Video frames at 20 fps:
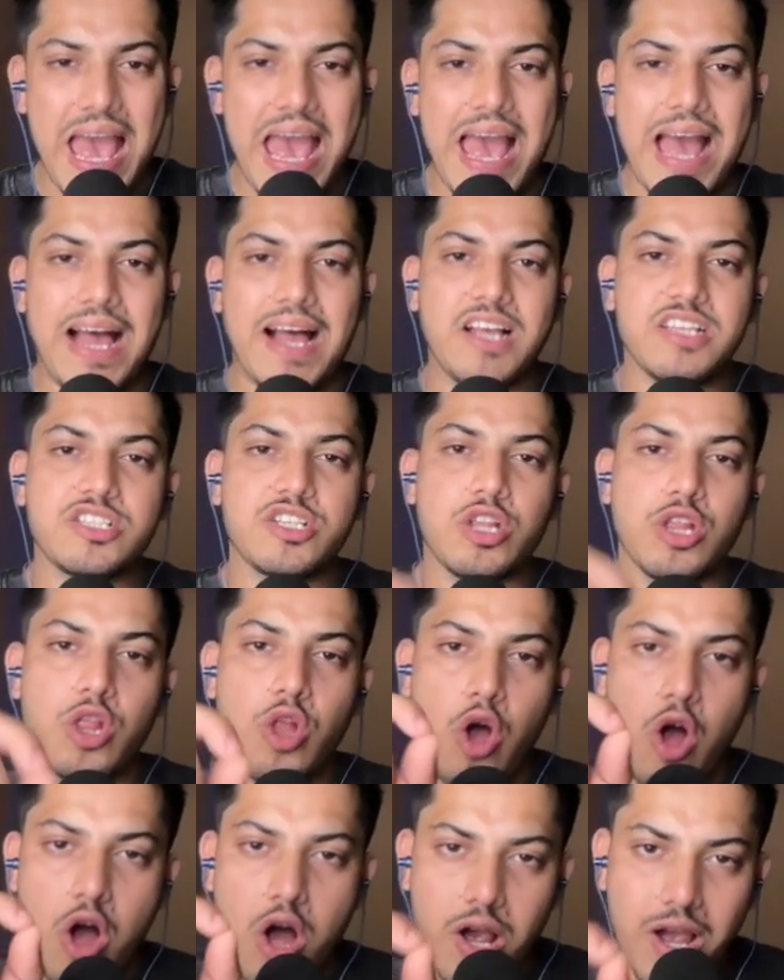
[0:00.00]
As
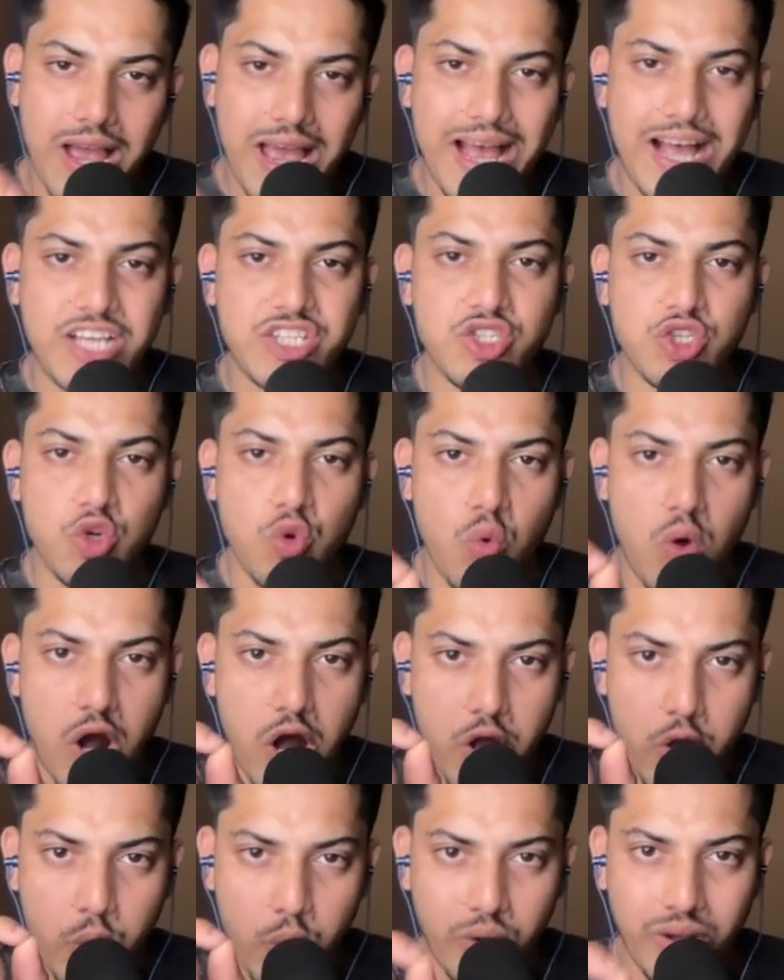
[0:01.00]
long as you
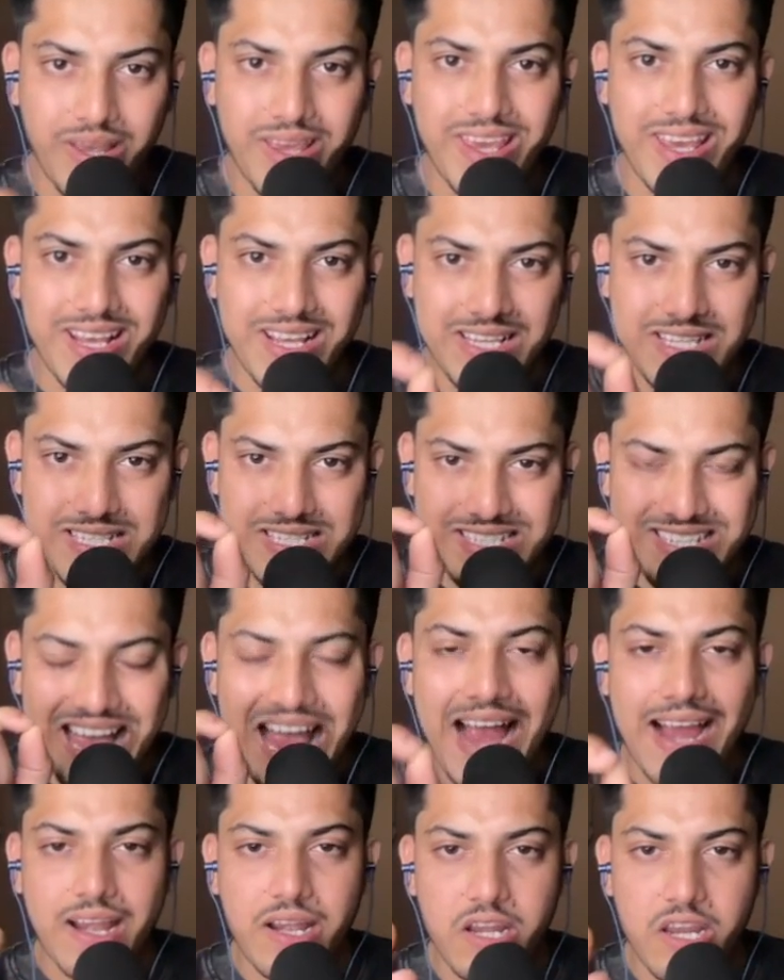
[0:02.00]
are doing
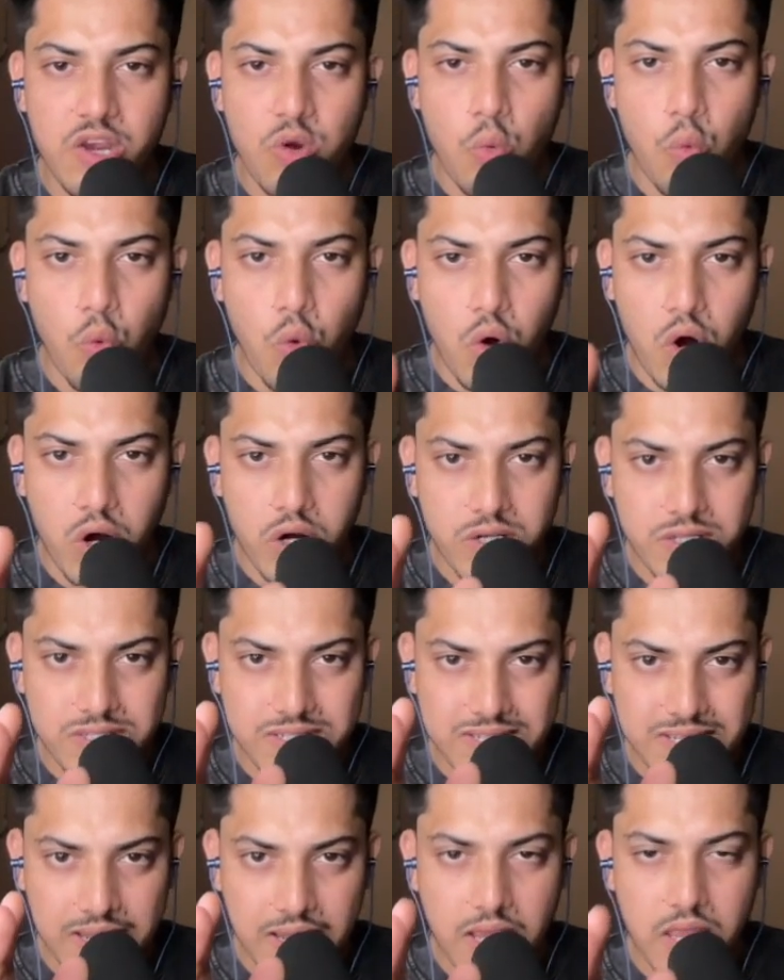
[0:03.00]
exactly
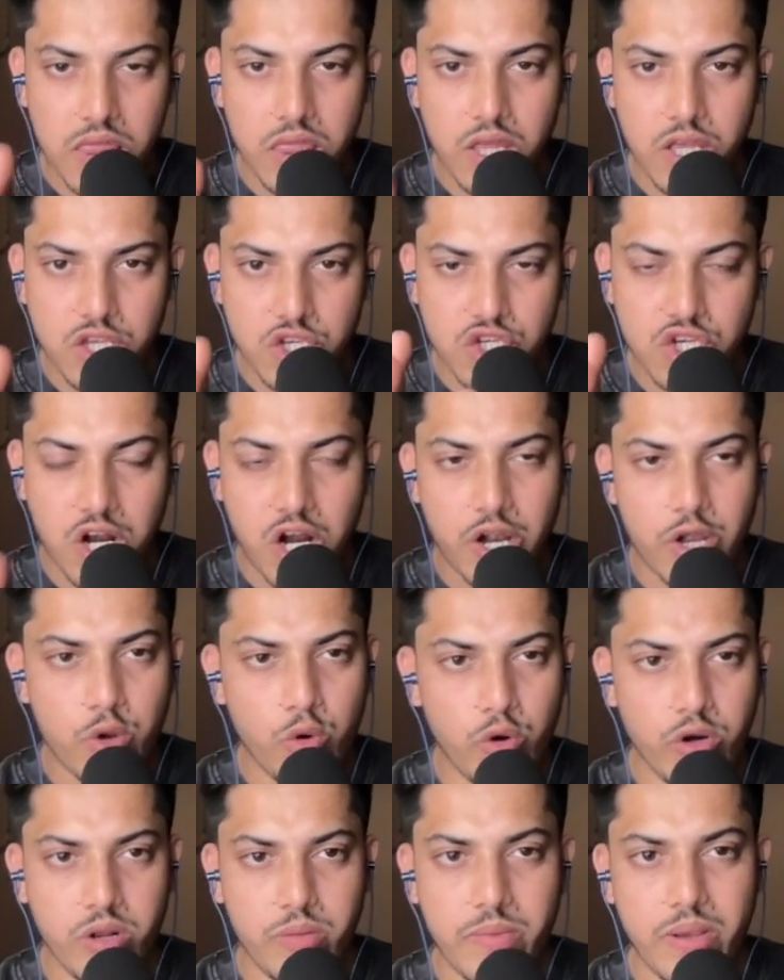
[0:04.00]
what's in the chart,
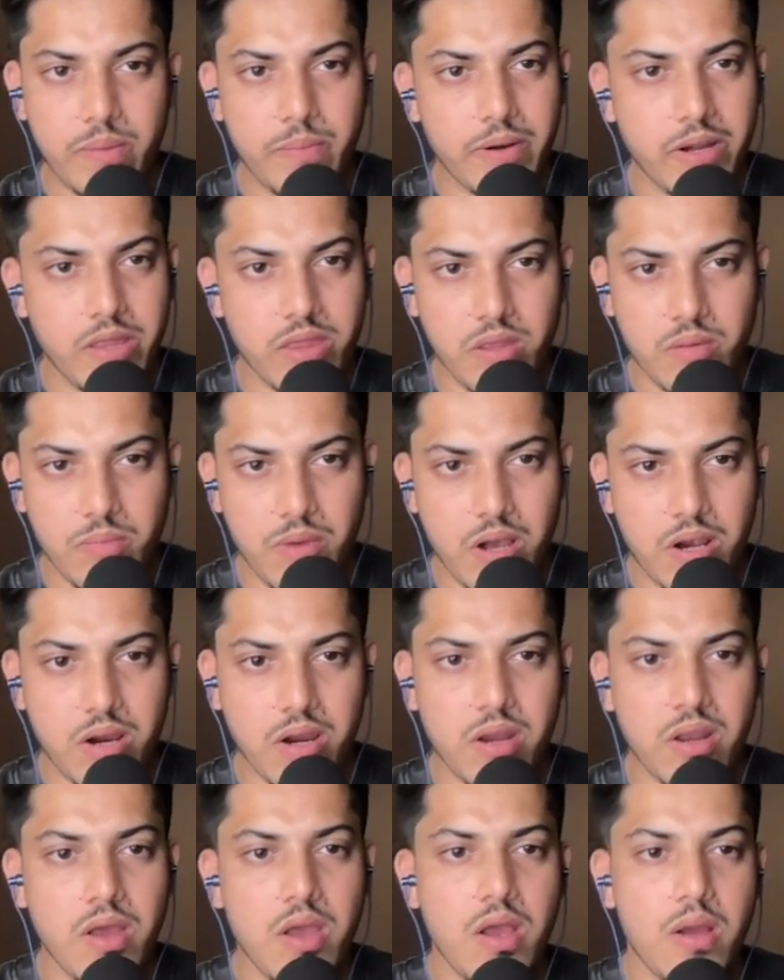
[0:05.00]
you're gonna make money in the
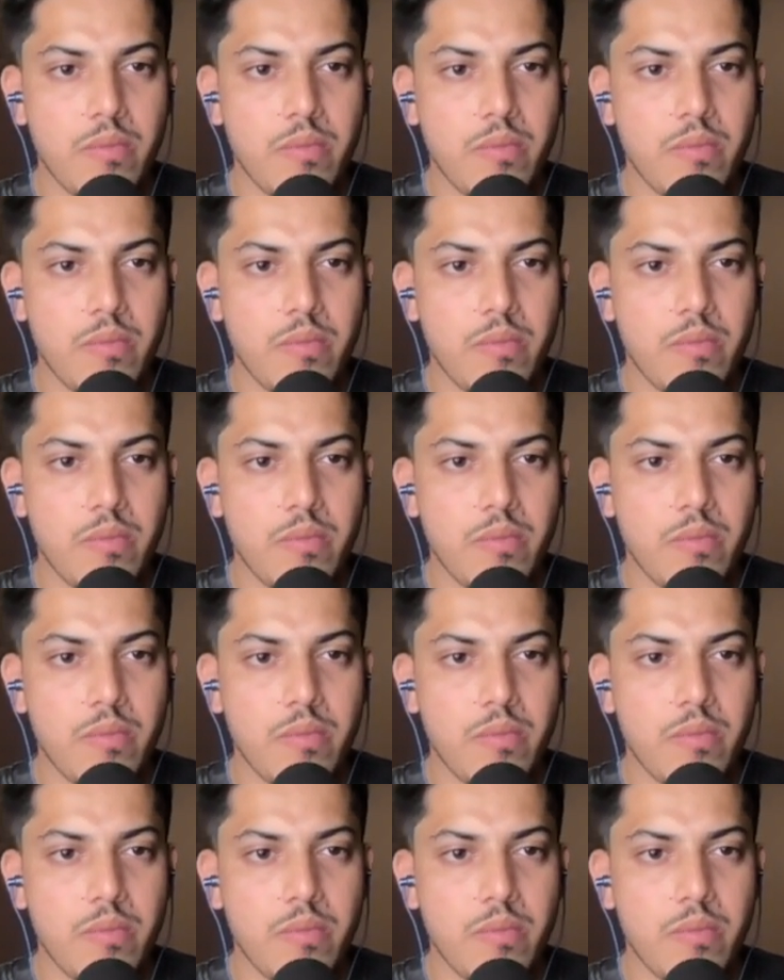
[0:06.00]
market.